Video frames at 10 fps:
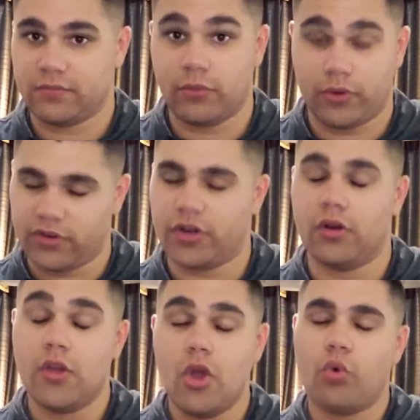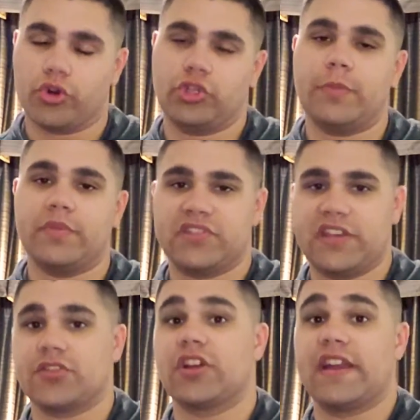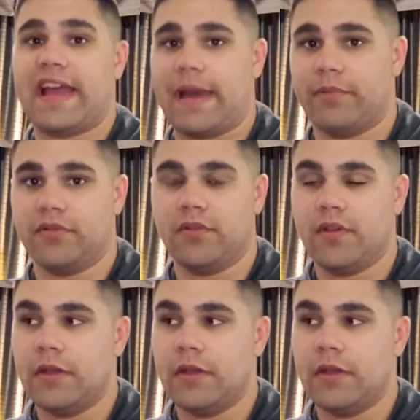or where stupid mistakes are going to happen.